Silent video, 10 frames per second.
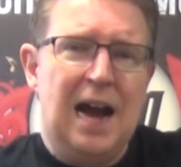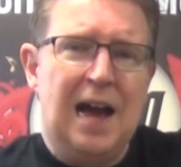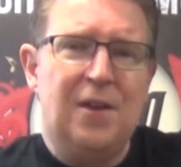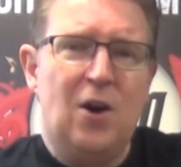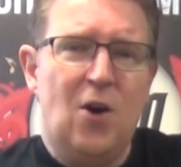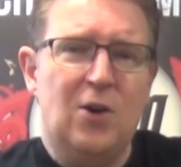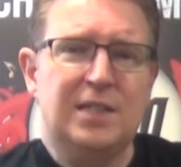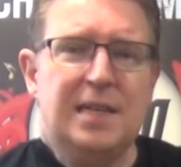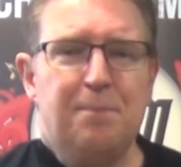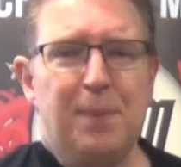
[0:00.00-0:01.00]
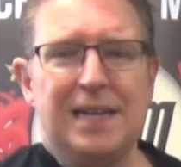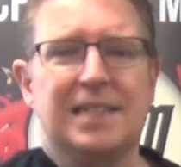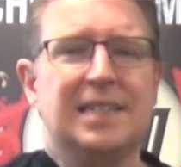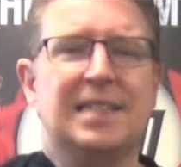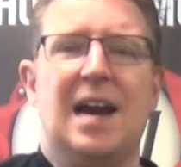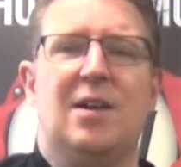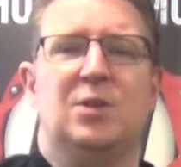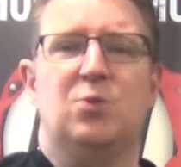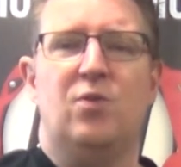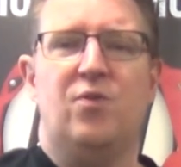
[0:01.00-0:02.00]
Other Aussie bass
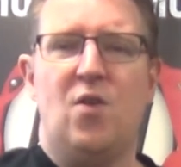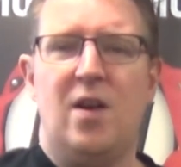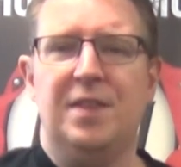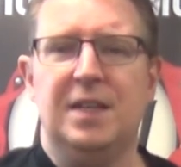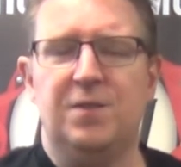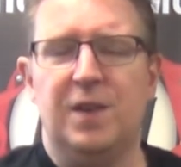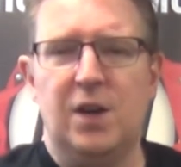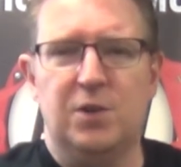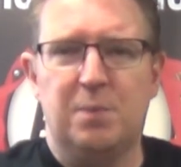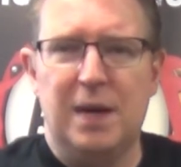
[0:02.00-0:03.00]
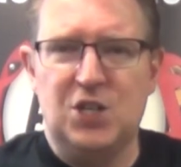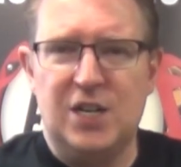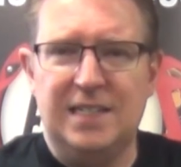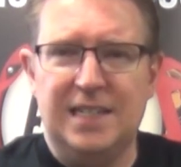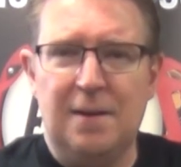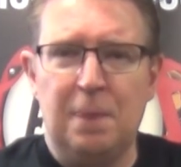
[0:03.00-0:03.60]
guitarists will find these videos much easier.